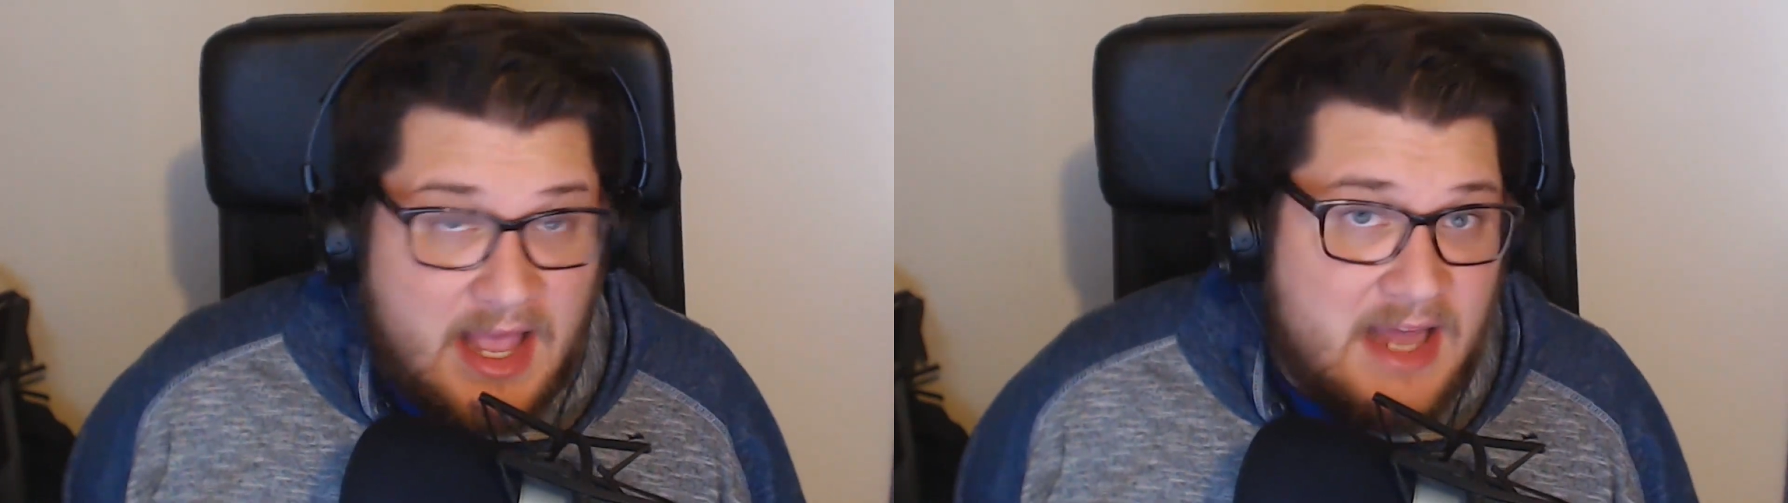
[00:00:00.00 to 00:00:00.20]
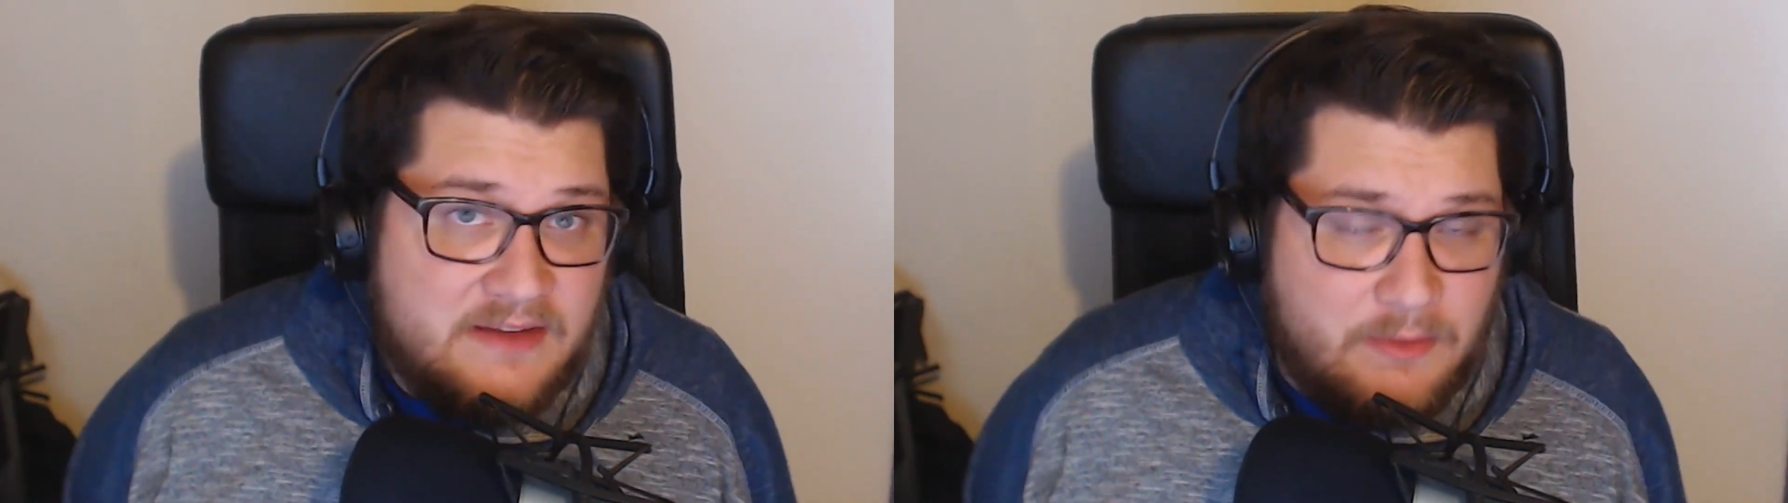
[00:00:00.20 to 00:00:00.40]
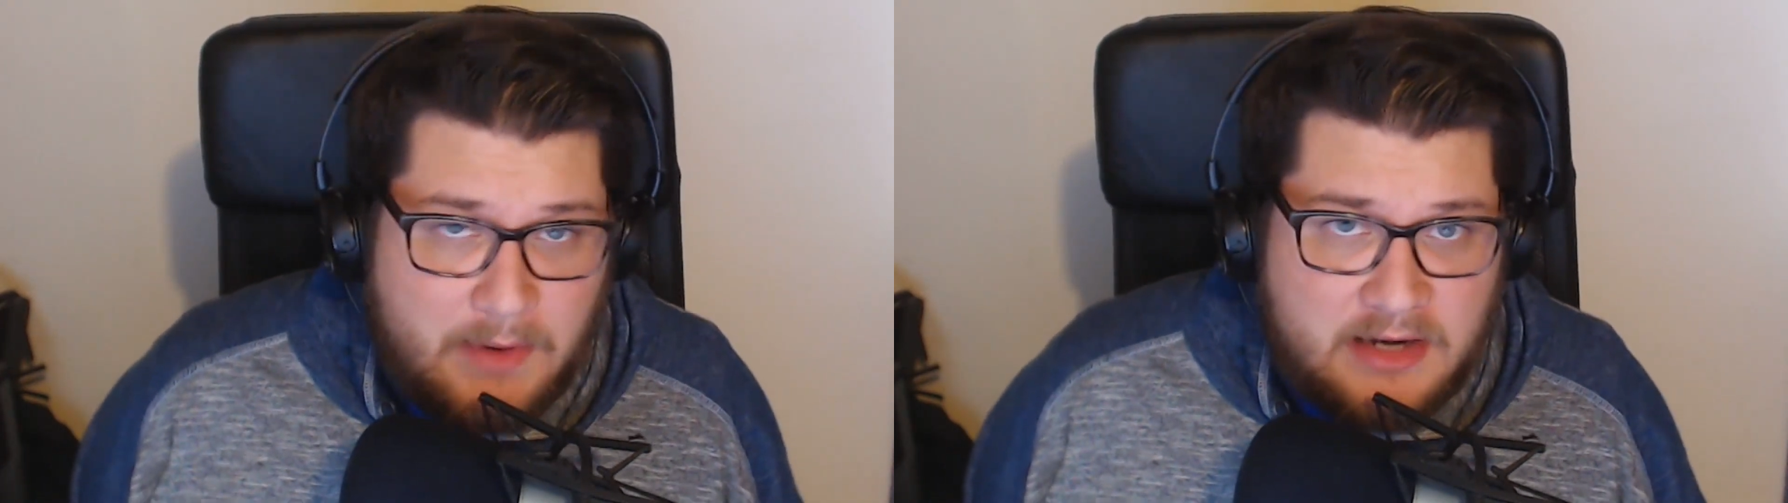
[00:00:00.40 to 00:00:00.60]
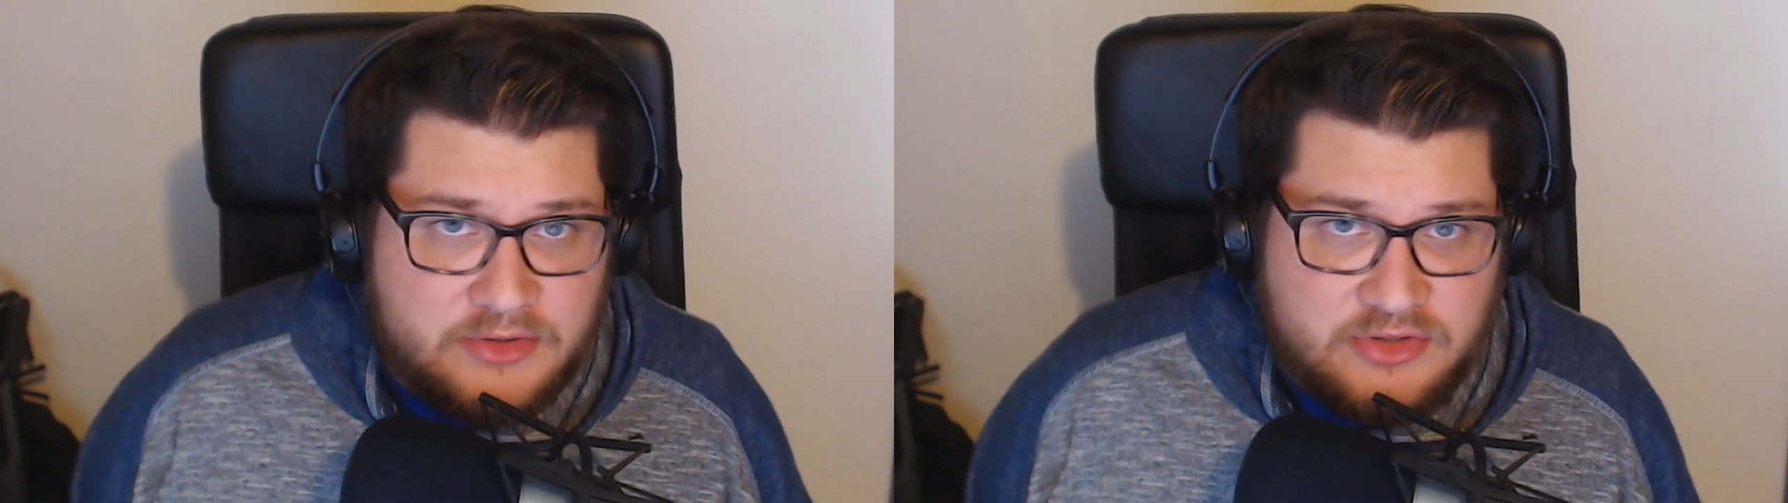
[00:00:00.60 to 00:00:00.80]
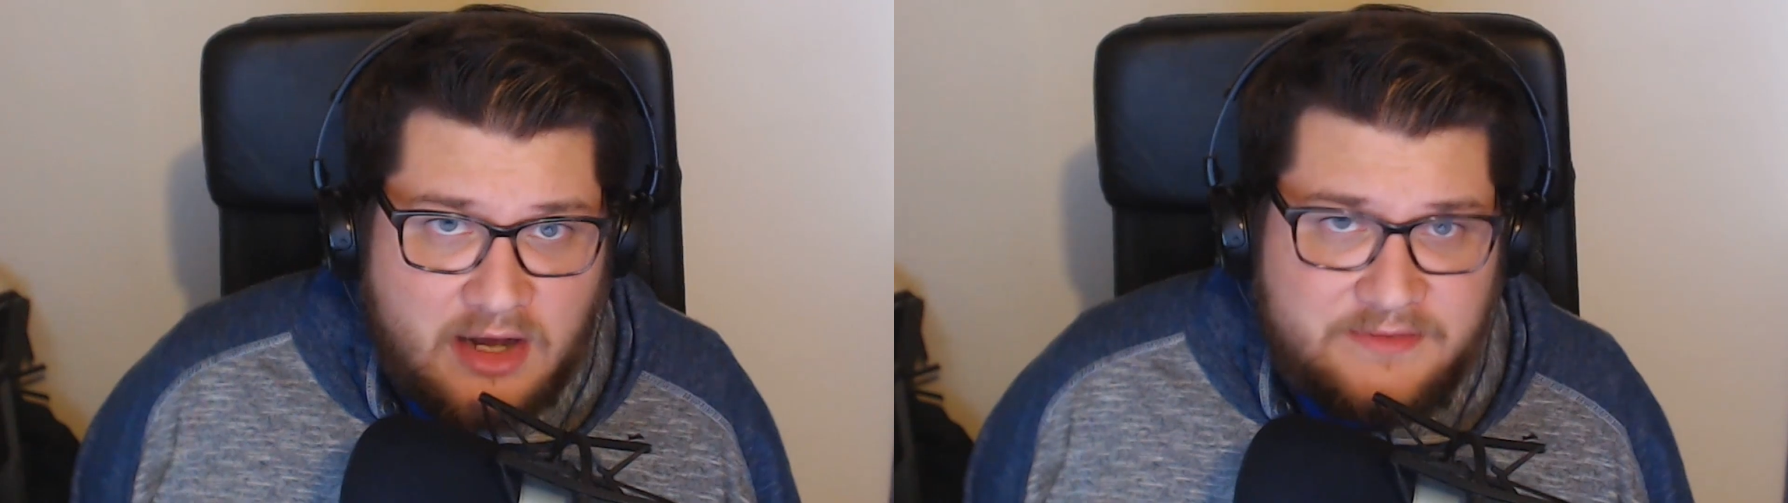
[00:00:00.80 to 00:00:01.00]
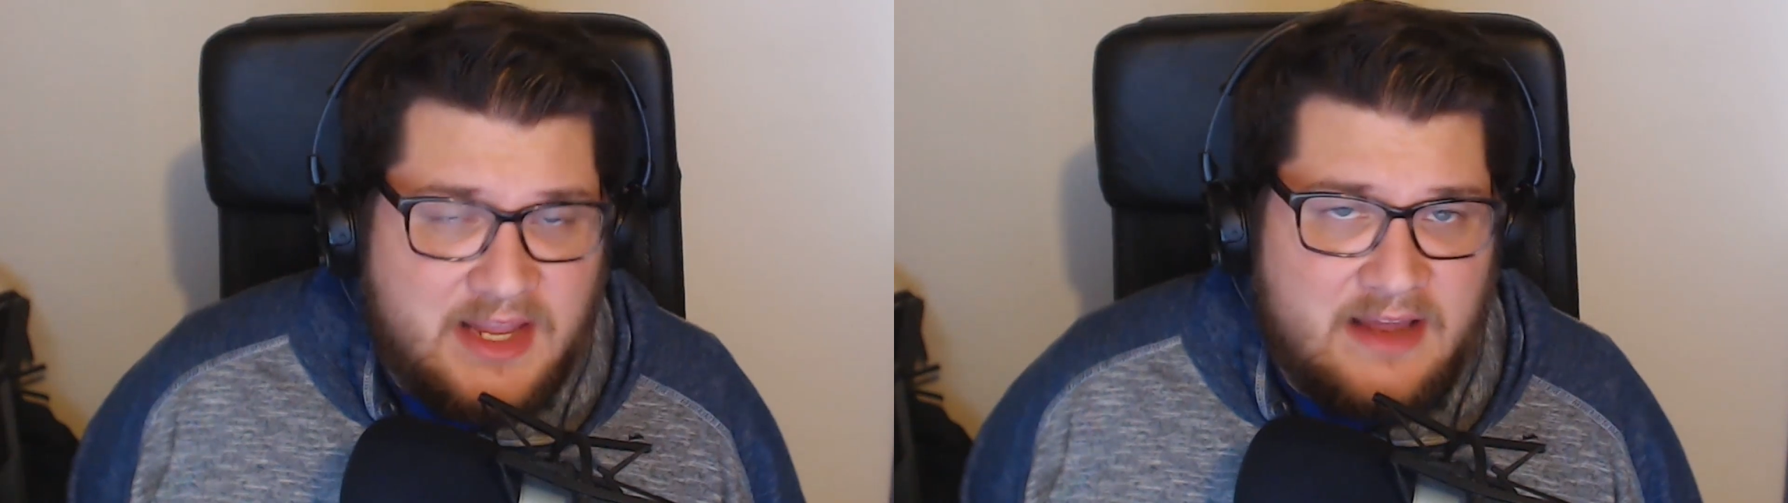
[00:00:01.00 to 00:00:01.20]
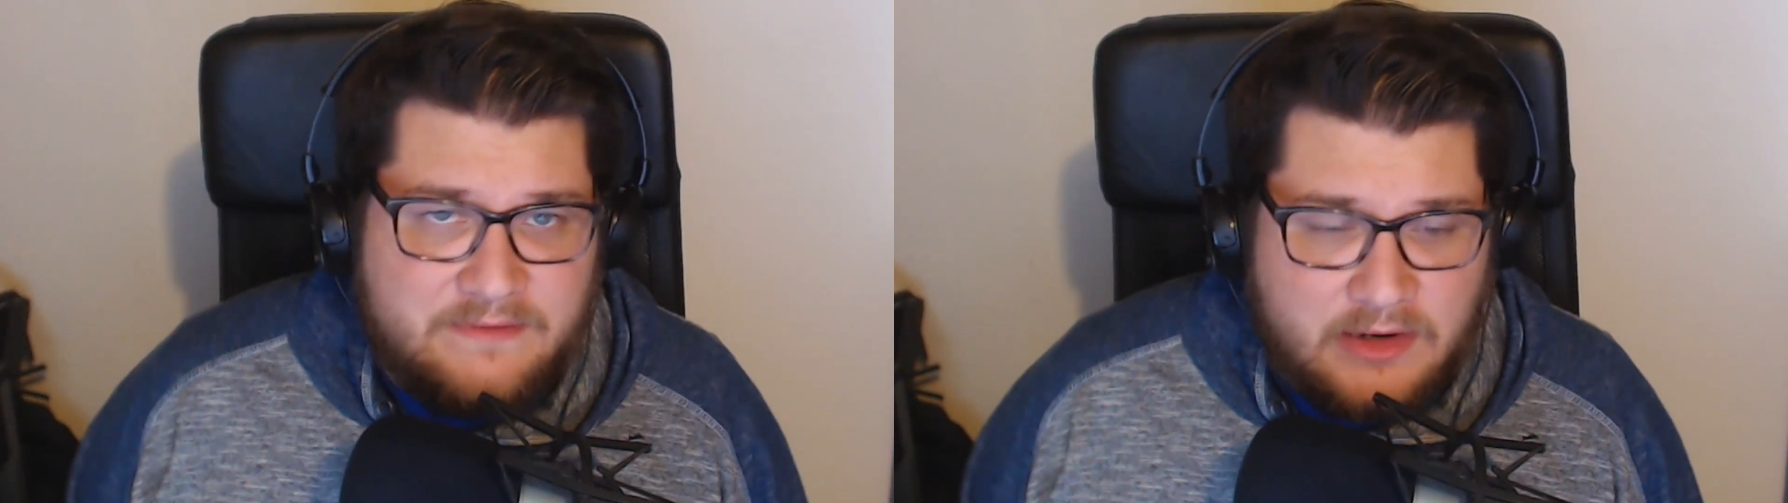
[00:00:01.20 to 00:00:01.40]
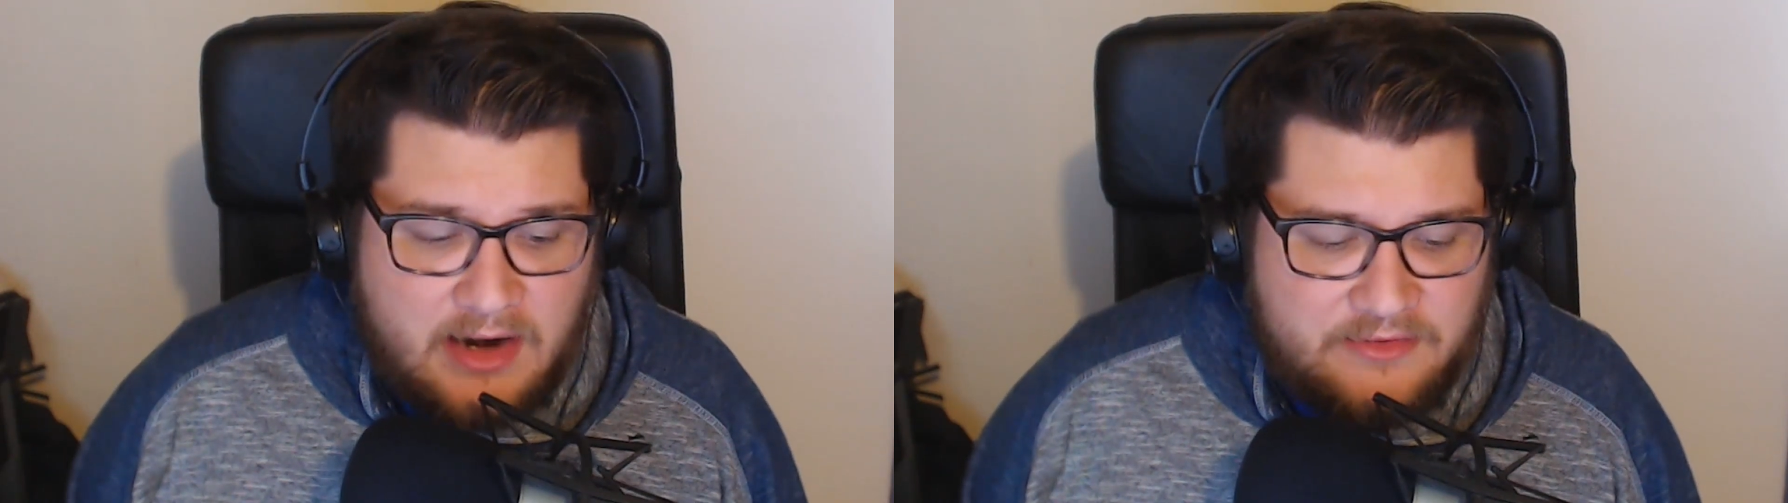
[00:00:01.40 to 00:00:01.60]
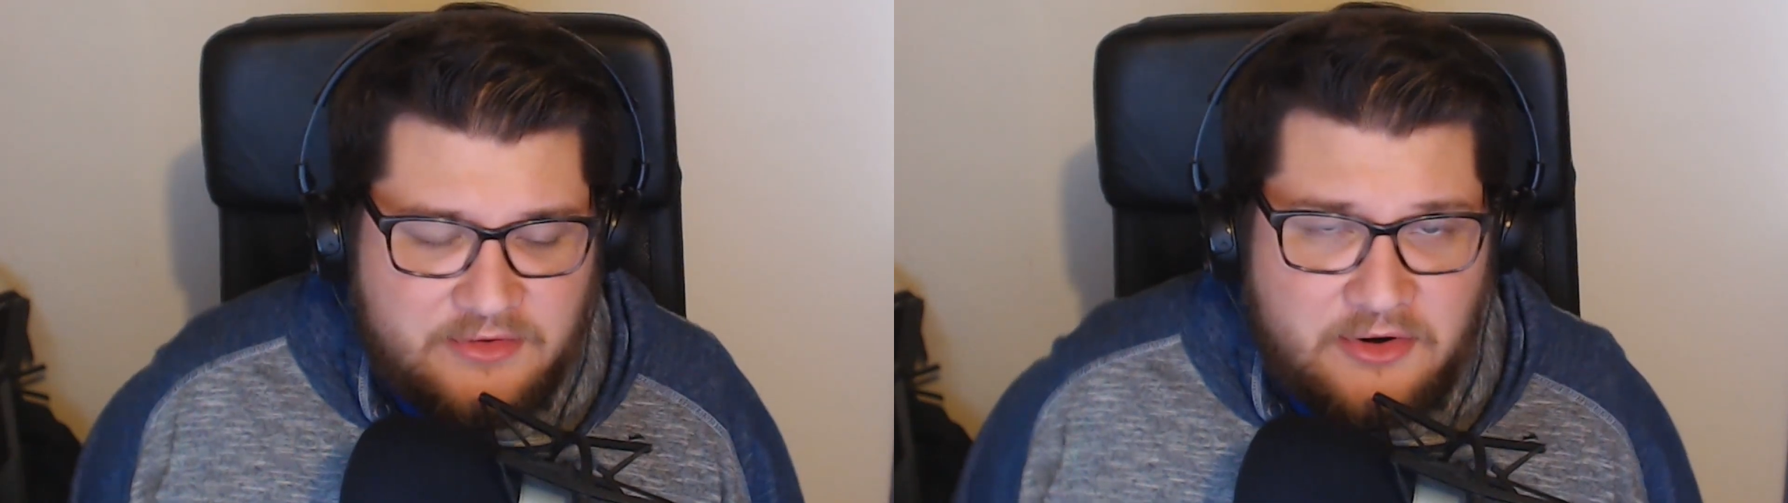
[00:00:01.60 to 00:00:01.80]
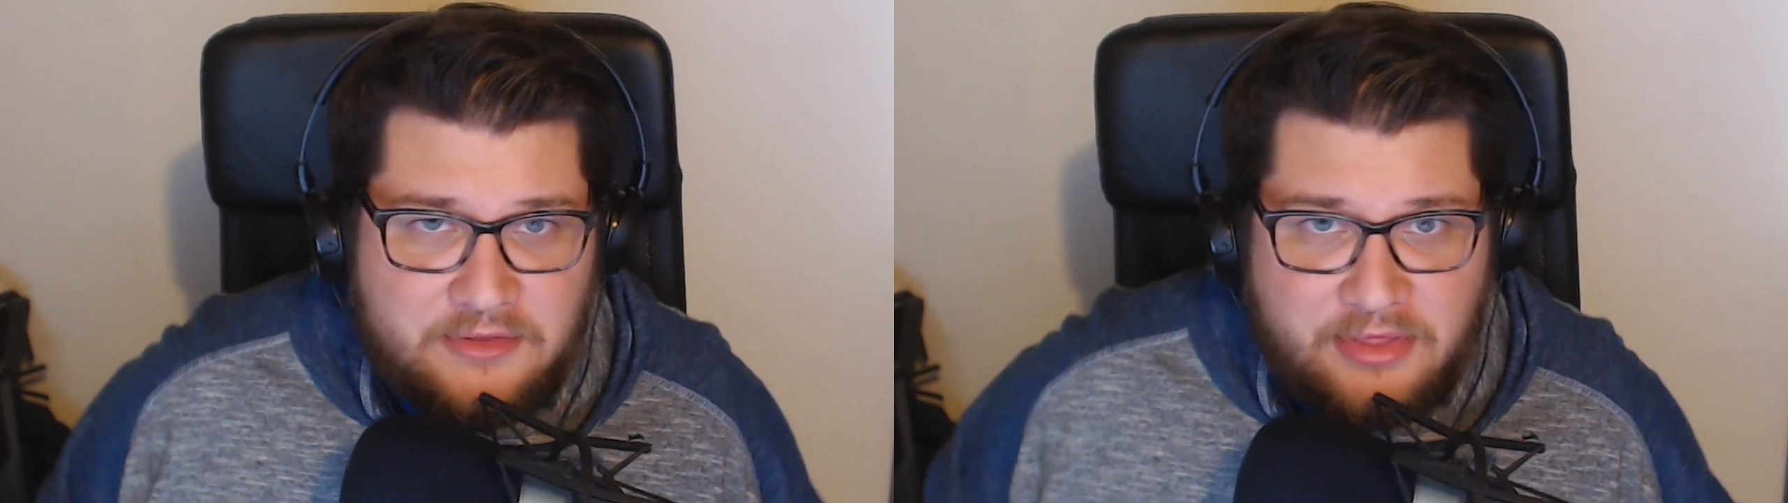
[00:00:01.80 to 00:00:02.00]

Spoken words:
and even Microsoft can't figure out certain